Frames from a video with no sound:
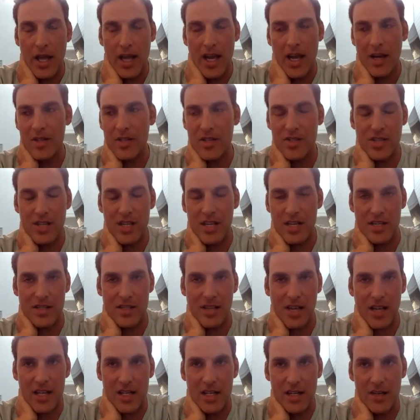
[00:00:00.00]
And I just get
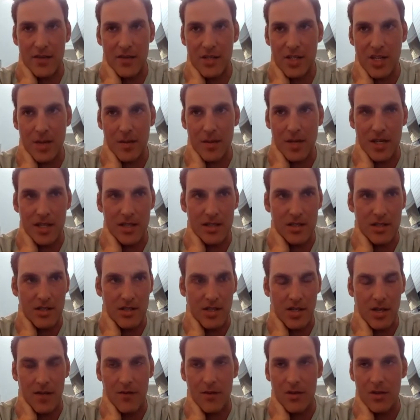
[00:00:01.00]
excited every time I
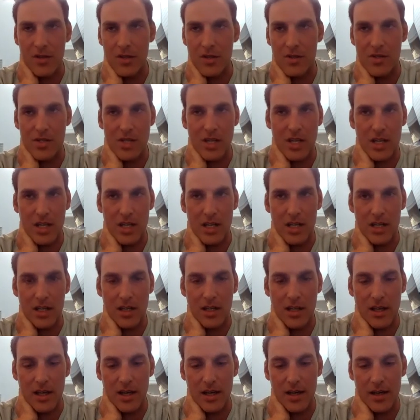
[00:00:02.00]
discover a new
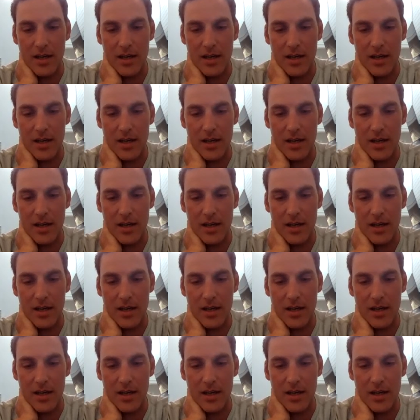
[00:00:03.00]
study.